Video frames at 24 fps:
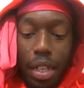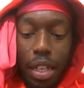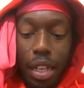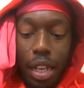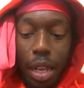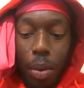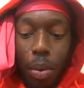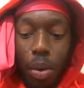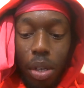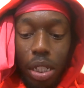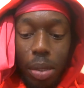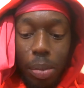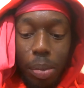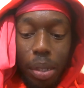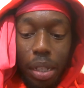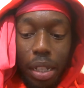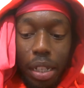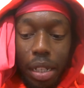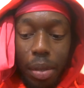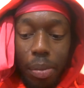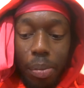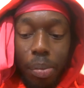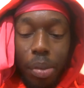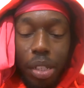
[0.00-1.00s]
I want this to be
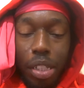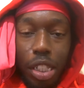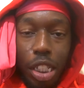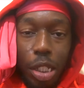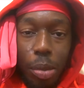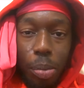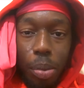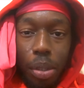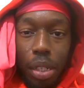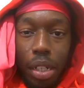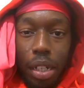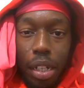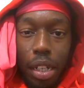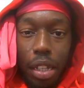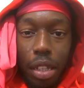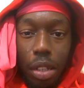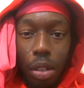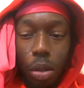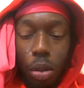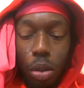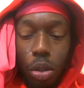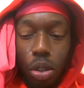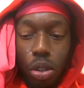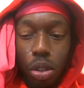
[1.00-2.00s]
like a message behind the
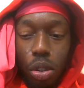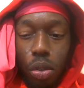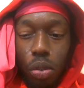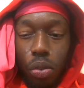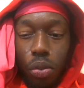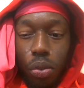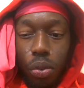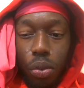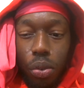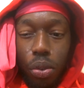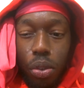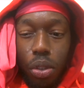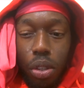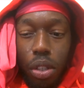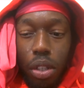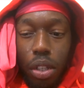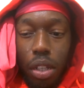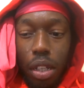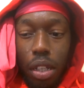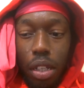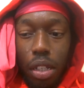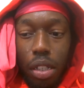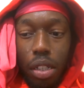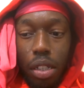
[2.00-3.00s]
whole soul food
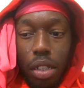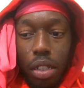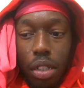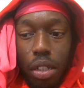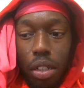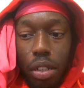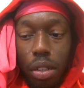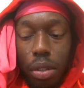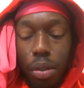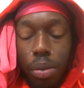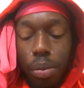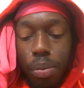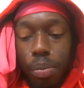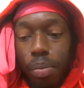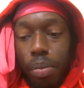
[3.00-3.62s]
thing, you know.